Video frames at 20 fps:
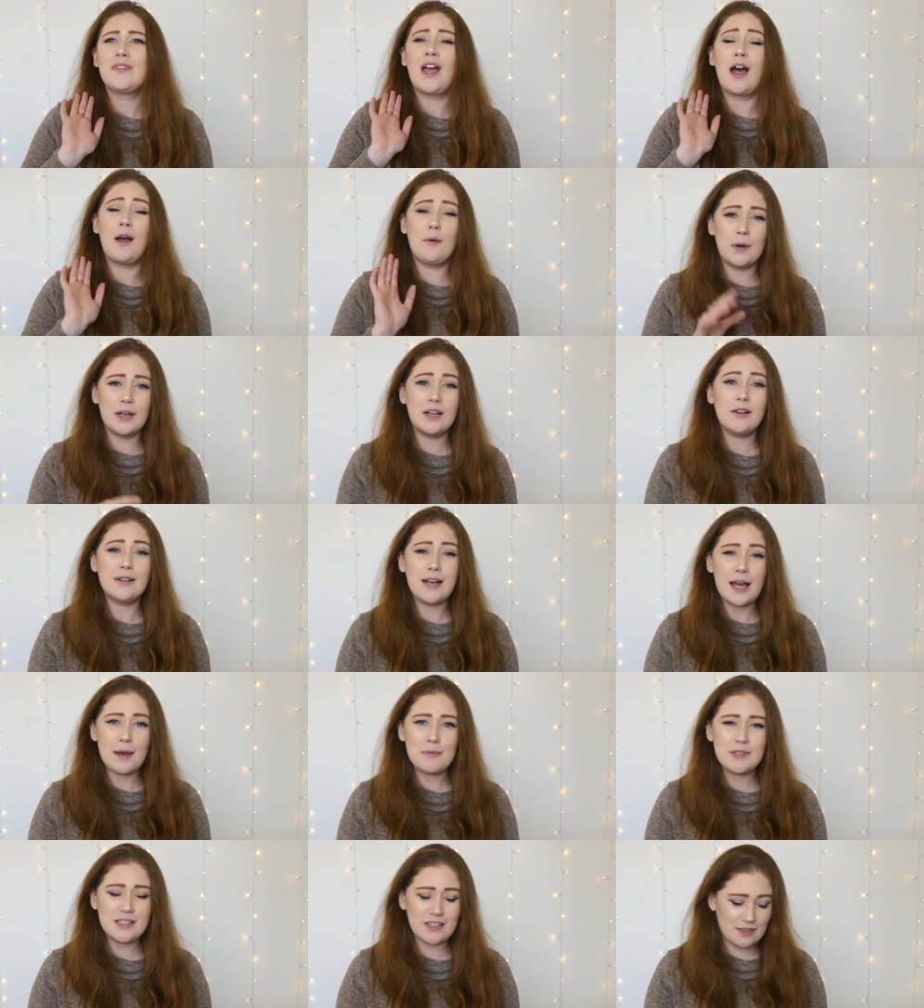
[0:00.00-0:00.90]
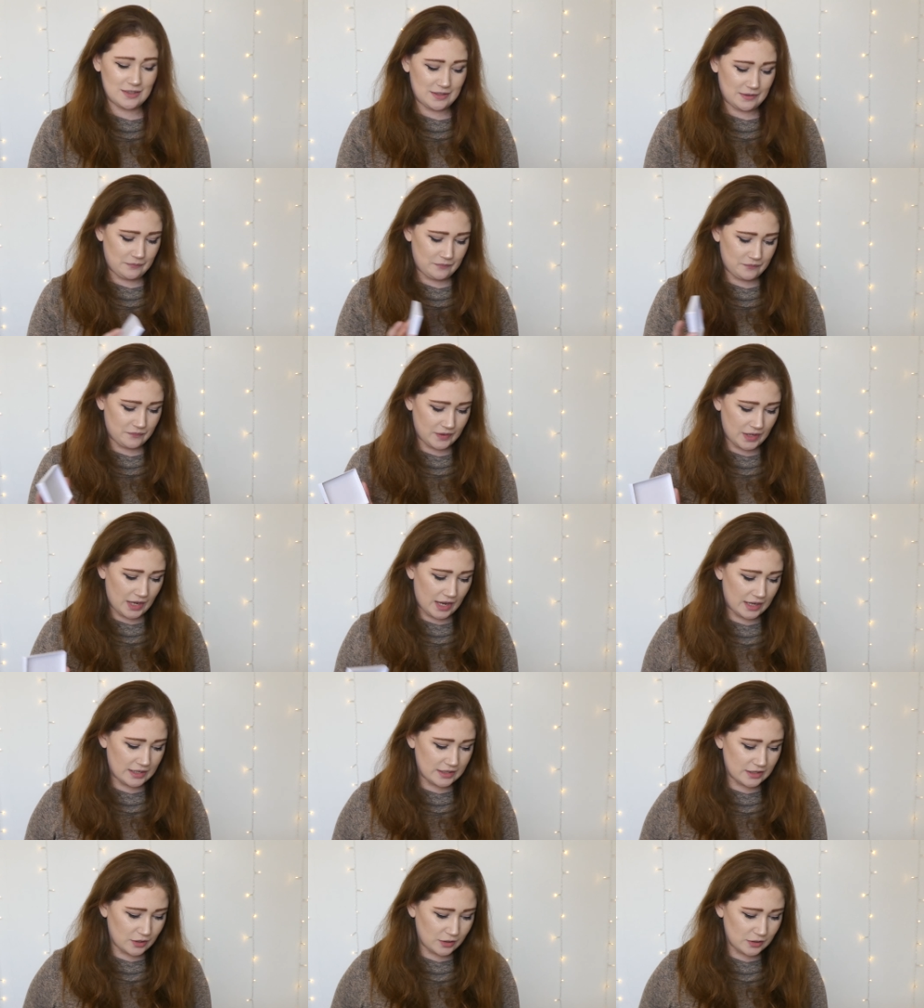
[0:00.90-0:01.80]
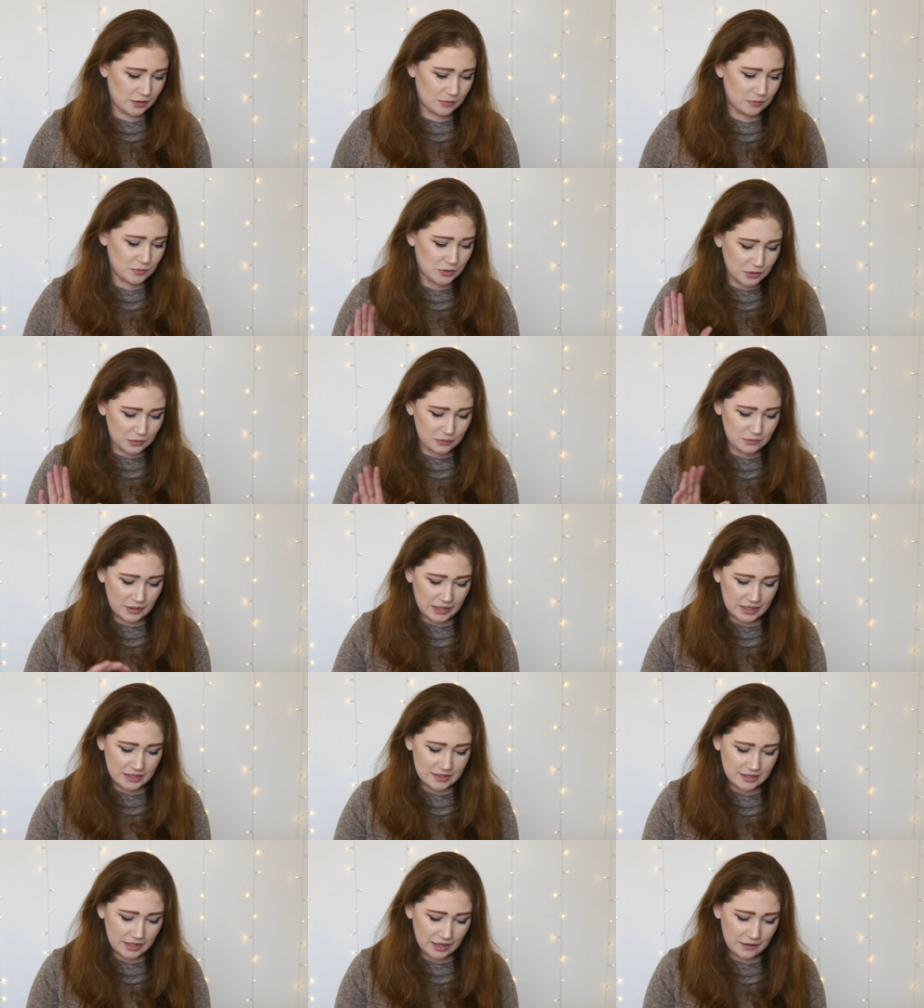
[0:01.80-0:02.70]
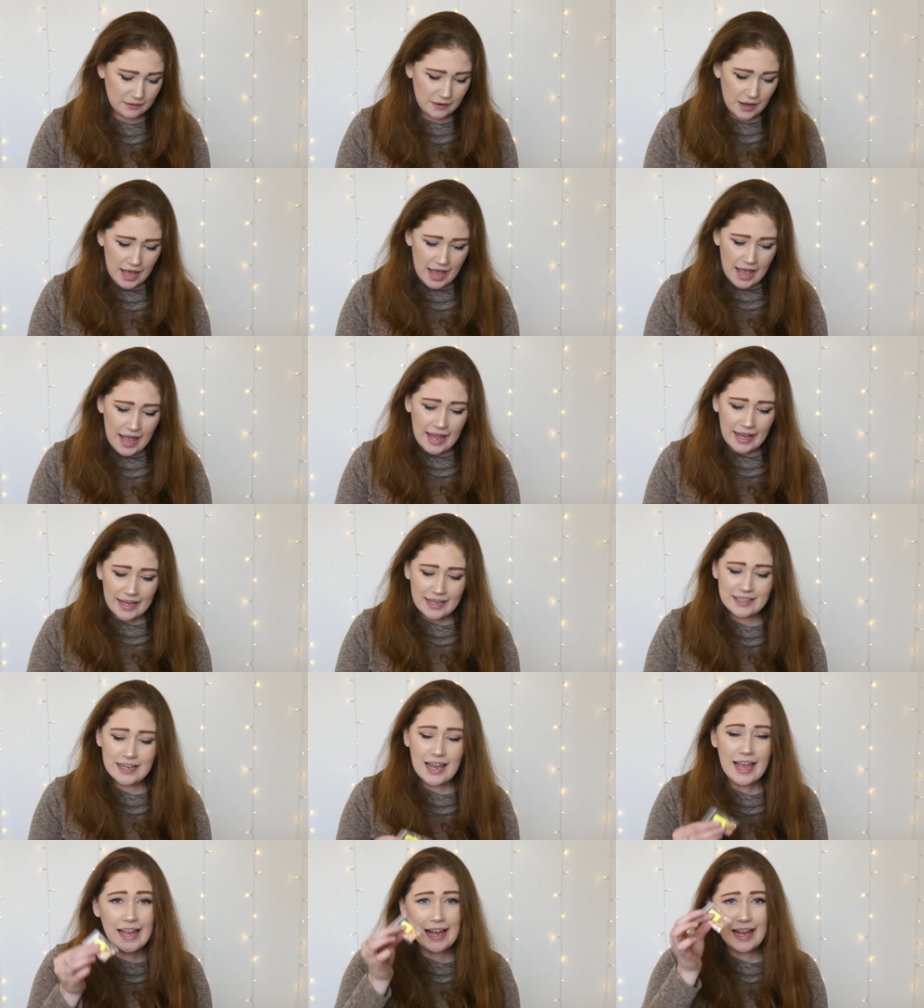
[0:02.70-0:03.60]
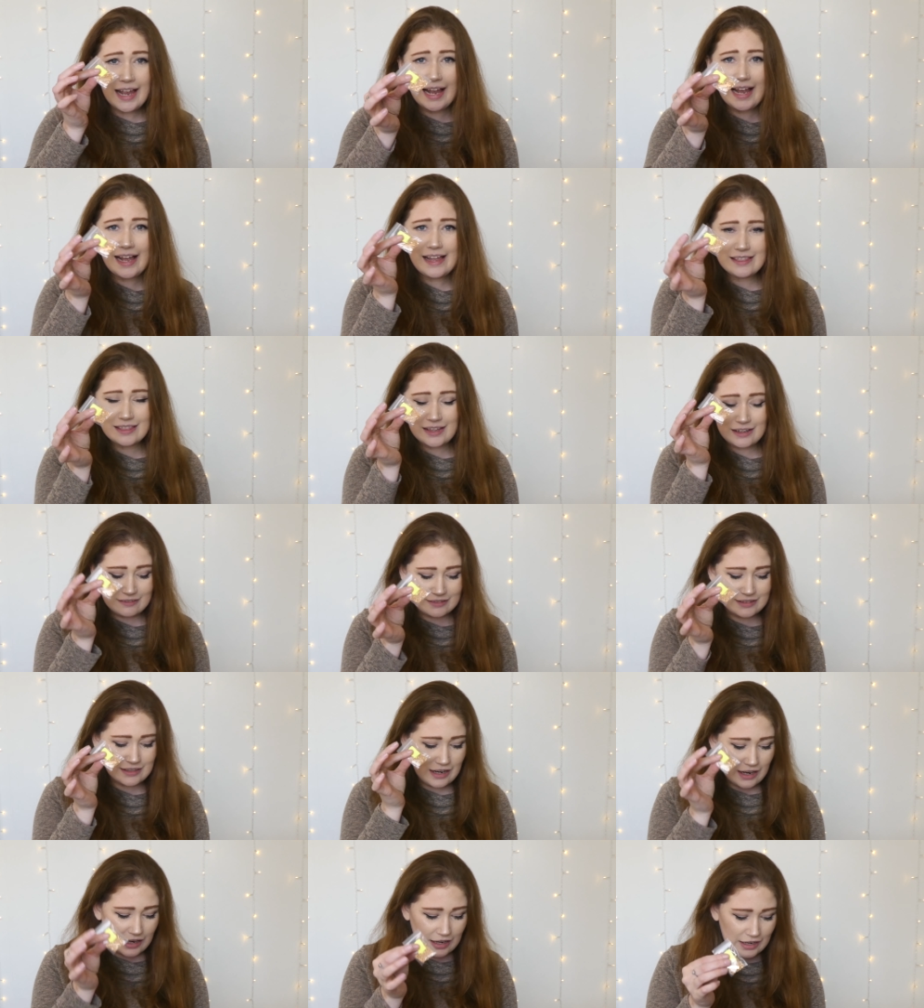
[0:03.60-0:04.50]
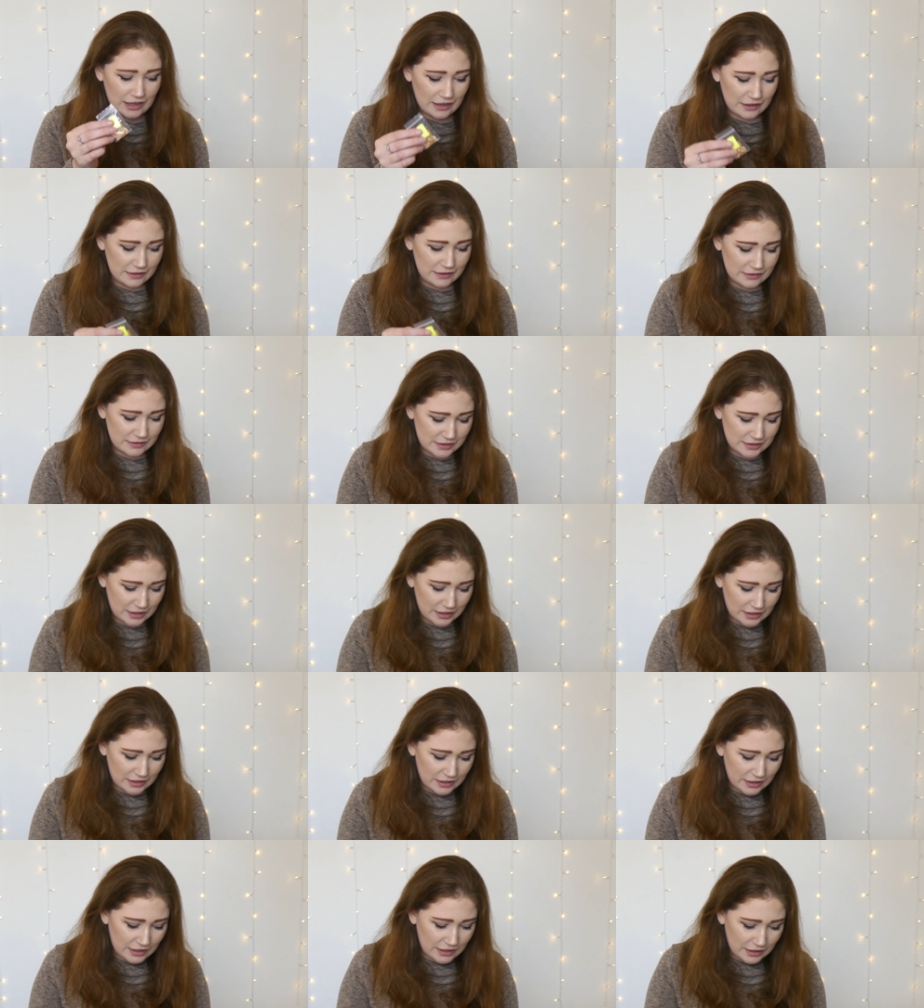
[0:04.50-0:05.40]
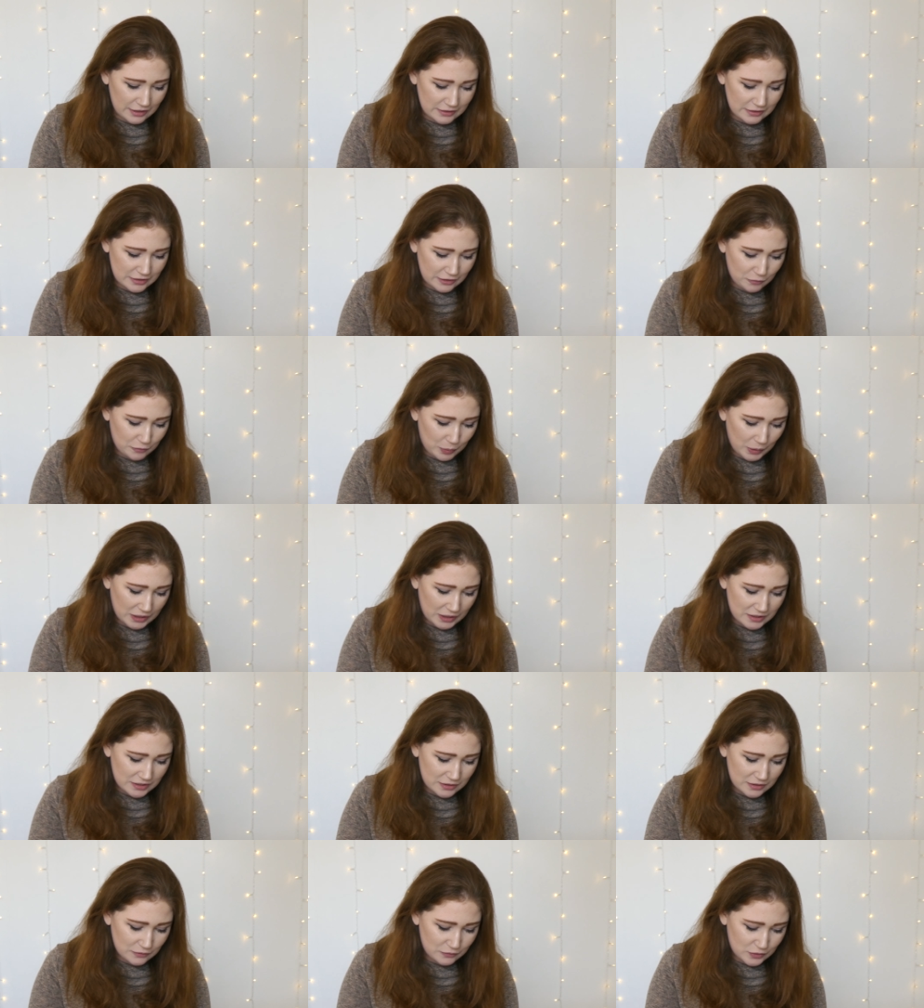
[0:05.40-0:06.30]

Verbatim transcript: I went on Amazon and got some jewelry. So in here, there are loads and loads of pieces